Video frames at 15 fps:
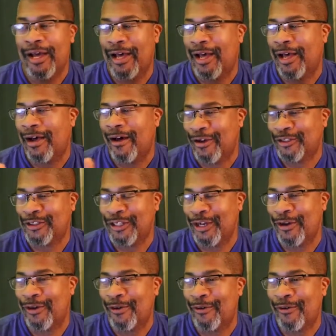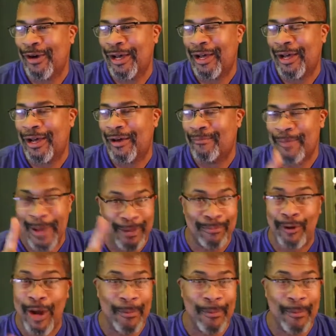Uh, also, uh, make,